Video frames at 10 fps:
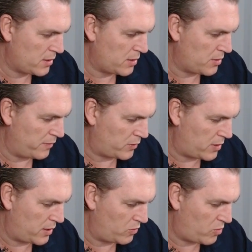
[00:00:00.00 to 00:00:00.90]
we've got
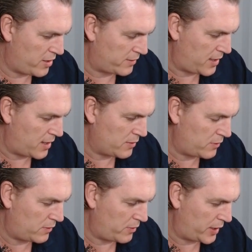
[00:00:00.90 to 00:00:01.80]
his Wise Counsel,
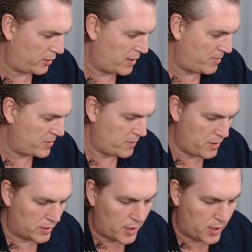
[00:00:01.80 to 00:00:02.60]
so we can grab his 3rd